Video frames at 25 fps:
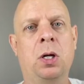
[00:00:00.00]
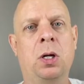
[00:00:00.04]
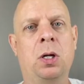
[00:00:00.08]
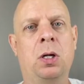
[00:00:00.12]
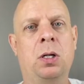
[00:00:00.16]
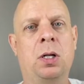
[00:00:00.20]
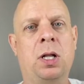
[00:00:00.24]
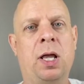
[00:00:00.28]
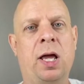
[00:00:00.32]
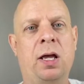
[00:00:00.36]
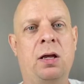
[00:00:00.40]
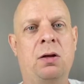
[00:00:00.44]

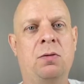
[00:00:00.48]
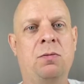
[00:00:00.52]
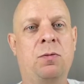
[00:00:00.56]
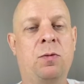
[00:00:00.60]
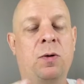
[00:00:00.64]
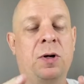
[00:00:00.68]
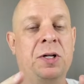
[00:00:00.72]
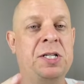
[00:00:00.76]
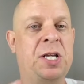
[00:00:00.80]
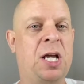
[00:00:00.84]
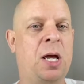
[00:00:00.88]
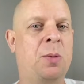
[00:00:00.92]
like, for
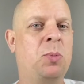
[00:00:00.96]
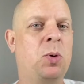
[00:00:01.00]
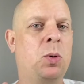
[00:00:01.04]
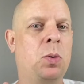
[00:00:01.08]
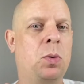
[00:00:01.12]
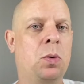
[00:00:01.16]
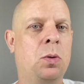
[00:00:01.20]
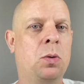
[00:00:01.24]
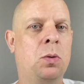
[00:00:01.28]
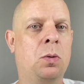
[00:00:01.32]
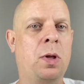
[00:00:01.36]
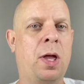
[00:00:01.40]

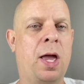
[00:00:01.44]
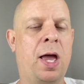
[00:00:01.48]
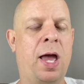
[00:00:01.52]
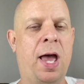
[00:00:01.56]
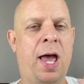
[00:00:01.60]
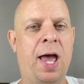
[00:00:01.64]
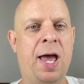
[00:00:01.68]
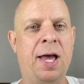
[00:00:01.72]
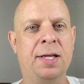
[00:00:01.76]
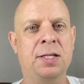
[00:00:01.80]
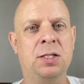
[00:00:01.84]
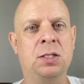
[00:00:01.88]
example,
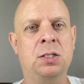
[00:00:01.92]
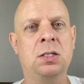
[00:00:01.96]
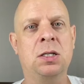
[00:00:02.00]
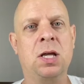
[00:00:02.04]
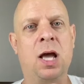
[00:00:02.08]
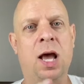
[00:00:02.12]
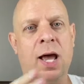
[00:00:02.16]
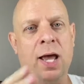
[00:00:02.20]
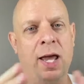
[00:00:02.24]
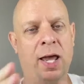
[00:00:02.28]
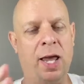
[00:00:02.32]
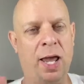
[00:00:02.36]
as
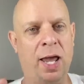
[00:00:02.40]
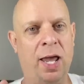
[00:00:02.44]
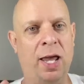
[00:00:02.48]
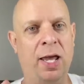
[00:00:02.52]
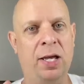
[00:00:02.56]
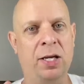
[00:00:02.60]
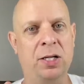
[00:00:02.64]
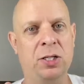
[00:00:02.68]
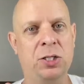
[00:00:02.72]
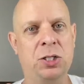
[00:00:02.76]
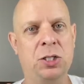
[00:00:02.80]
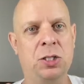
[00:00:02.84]
I
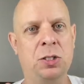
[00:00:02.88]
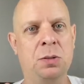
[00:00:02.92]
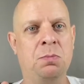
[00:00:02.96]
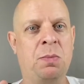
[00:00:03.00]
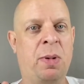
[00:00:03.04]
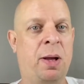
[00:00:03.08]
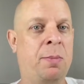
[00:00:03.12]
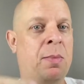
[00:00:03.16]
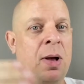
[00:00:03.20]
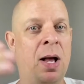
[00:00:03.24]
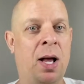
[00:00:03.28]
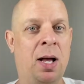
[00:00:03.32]
aged, my
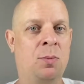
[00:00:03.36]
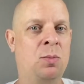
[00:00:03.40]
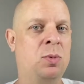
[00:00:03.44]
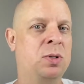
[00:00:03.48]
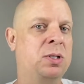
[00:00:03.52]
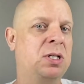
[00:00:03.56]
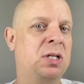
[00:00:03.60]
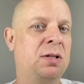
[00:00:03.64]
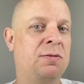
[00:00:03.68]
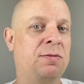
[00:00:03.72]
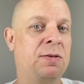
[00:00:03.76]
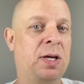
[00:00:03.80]
mom was
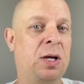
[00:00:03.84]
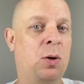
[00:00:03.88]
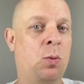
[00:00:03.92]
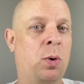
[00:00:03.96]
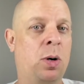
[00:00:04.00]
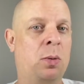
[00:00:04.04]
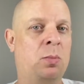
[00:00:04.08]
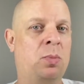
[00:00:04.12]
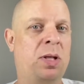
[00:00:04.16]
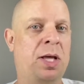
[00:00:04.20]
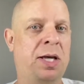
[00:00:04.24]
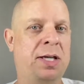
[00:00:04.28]
living in
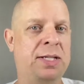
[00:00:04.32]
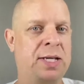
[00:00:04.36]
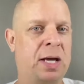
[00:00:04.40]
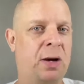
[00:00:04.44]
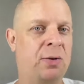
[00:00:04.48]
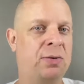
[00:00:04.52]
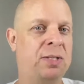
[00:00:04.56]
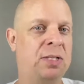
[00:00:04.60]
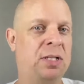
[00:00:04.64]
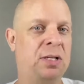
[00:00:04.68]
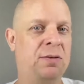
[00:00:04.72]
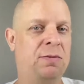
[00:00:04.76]
one place, I
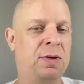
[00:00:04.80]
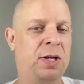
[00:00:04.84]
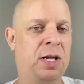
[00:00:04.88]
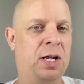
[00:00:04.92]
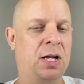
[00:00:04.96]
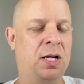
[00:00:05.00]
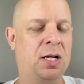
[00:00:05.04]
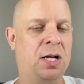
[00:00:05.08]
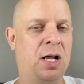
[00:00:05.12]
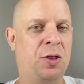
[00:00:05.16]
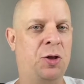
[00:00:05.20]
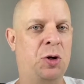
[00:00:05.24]
was living in
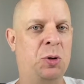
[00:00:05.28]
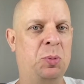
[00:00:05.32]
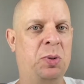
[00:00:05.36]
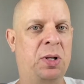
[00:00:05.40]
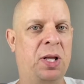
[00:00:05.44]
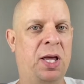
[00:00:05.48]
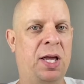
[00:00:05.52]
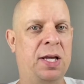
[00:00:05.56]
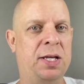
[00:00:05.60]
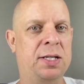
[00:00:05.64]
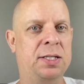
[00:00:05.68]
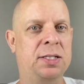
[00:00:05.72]
another
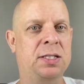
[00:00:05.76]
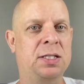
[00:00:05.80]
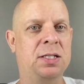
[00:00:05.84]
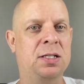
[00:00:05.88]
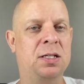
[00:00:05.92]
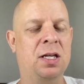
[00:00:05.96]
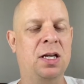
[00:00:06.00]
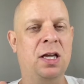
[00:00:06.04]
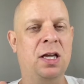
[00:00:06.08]
place.